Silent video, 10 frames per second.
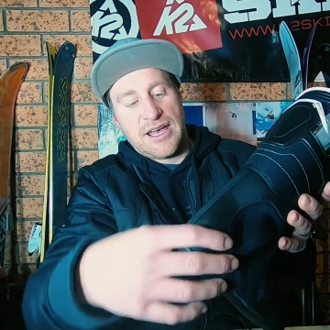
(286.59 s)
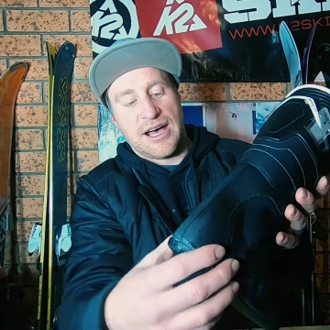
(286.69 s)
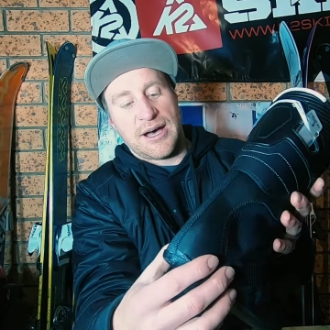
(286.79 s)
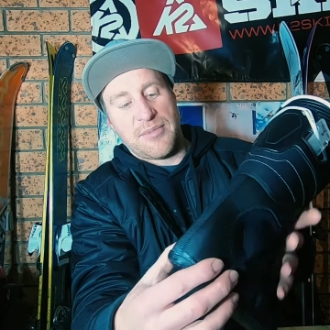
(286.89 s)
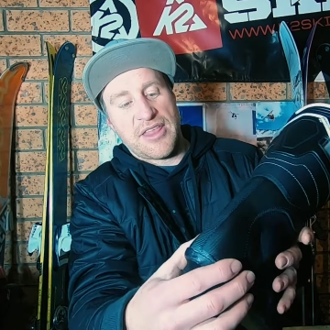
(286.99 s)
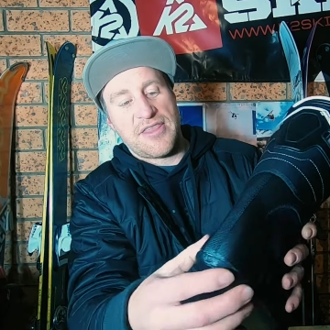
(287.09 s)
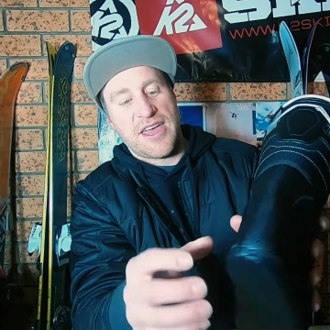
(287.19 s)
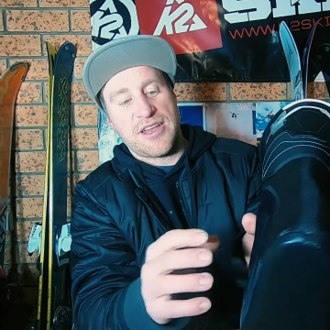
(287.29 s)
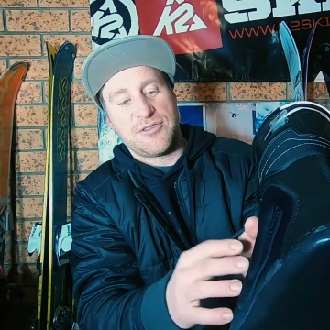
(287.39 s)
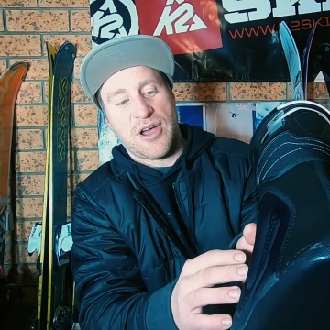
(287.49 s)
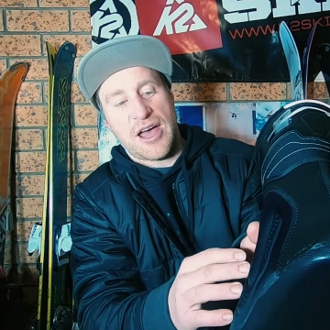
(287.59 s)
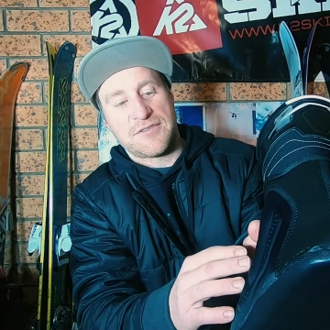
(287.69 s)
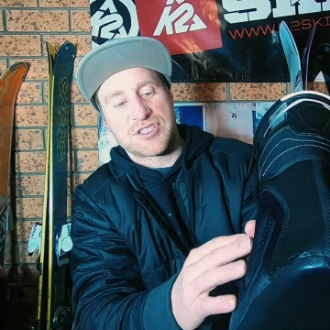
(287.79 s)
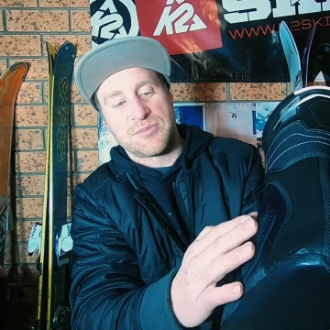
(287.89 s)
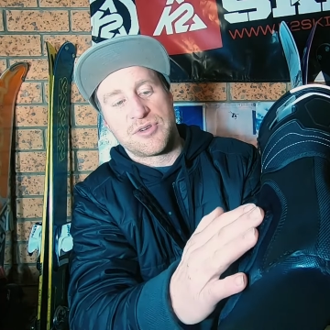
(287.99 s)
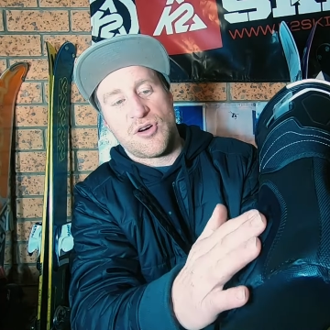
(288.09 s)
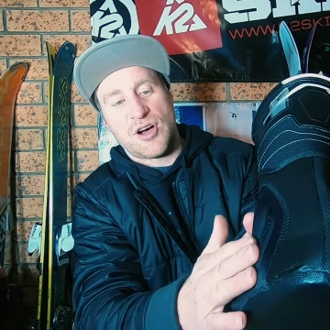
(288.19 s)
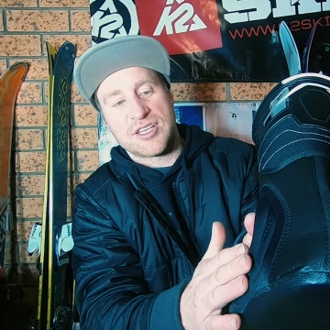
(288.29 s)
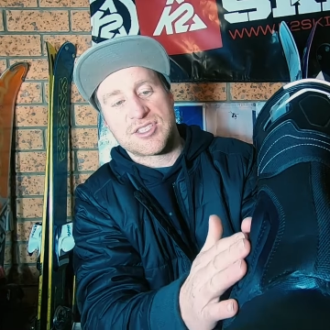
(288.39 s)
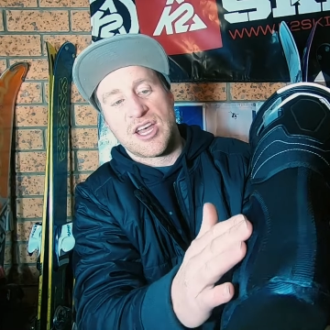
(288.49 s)
And then you have some
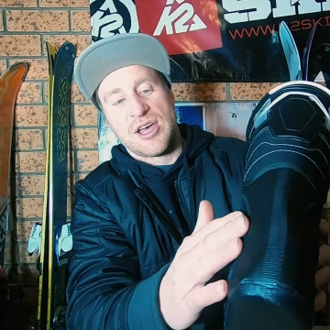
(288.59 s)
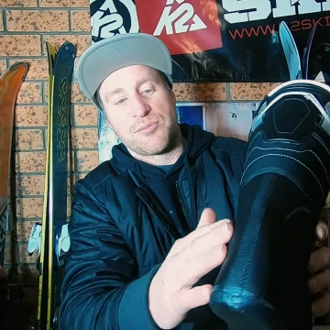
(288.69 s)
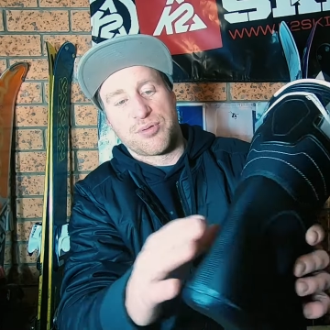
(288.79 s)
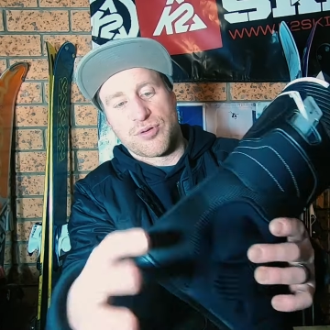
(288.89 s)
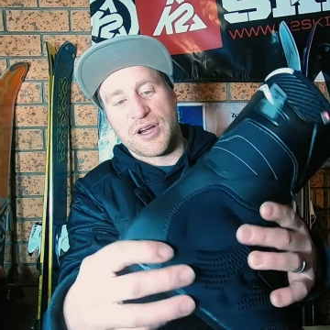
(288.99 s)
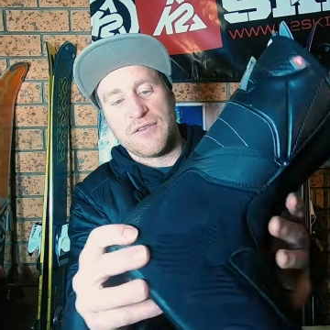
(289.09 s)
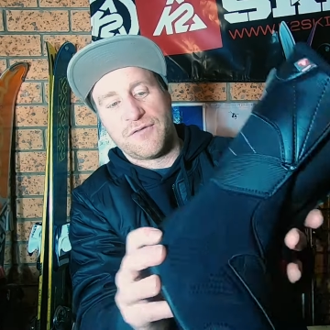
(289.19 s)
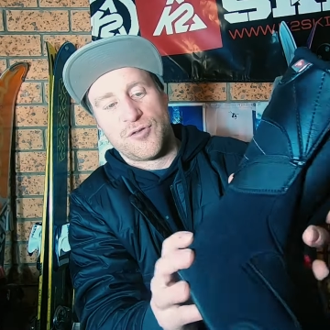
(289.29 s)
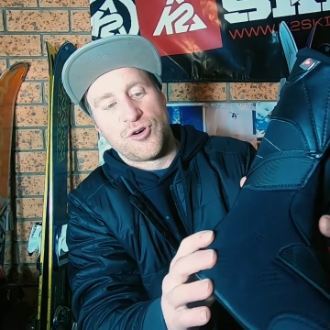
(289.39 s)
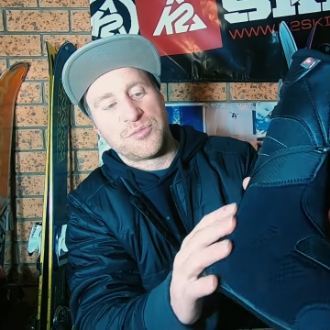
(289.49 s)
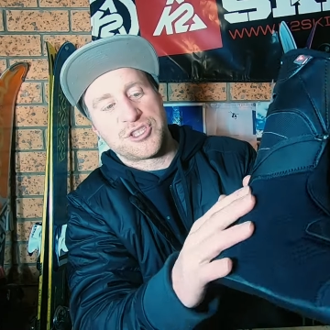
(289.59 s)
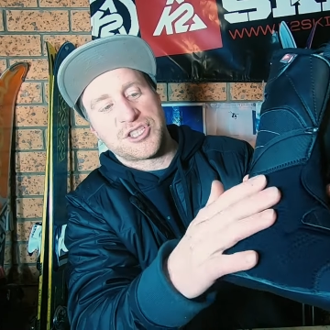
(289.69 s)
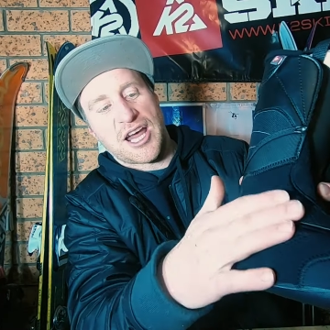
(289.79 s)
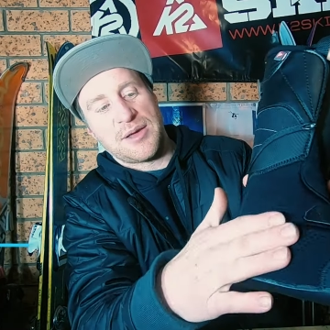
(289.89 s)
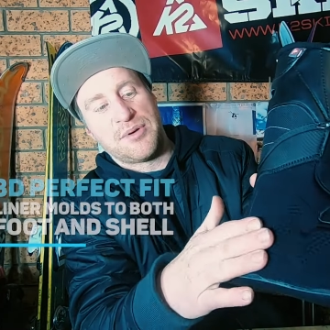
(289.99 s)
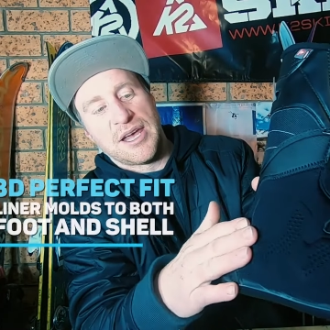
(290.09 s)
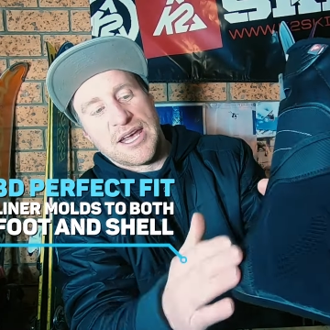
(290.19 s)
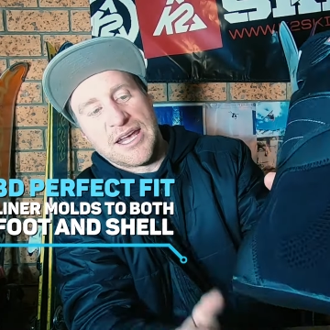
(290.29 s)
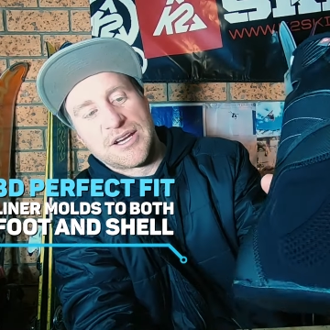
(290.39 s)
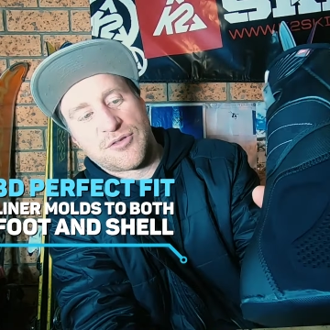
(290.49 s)
nice preformed shape
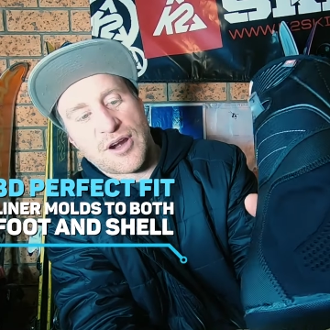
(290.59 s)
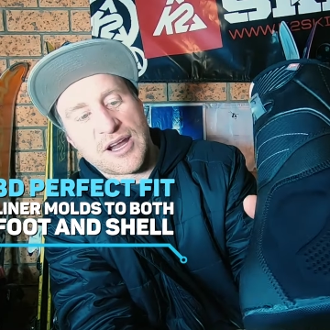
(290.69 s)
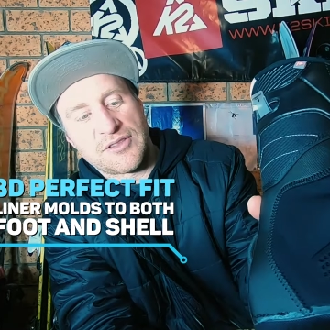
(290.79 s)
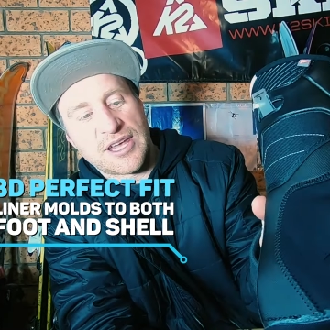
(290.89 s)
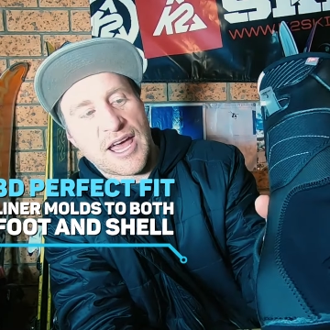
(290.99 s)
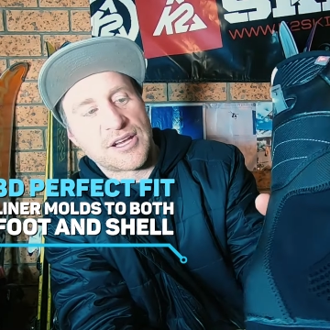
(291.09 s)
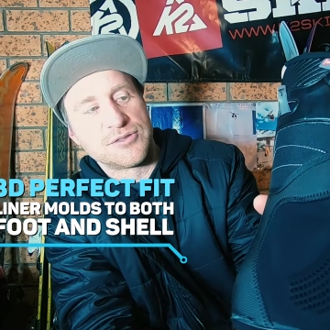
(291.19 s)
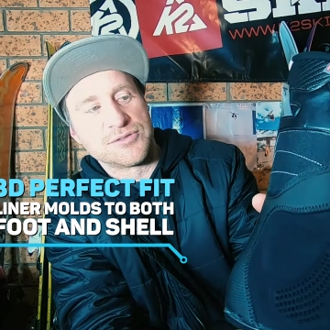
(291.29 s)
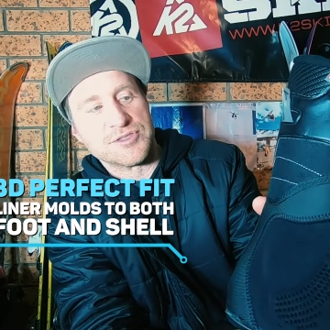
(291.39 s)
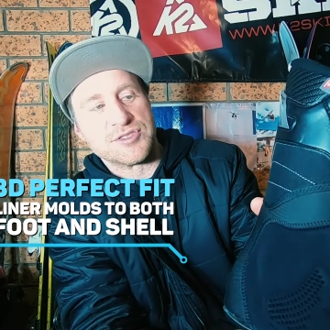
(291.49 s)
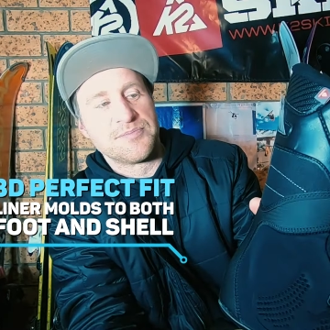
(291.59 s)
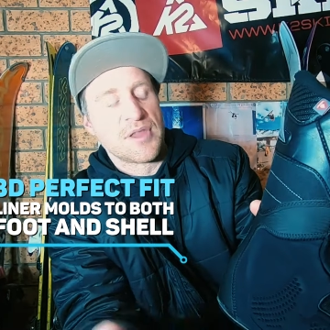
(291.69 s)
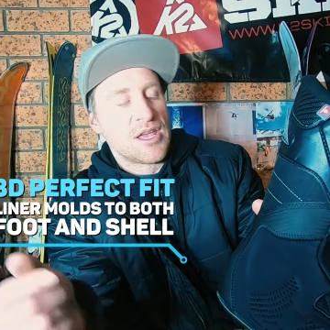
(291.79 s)
in around the ankles.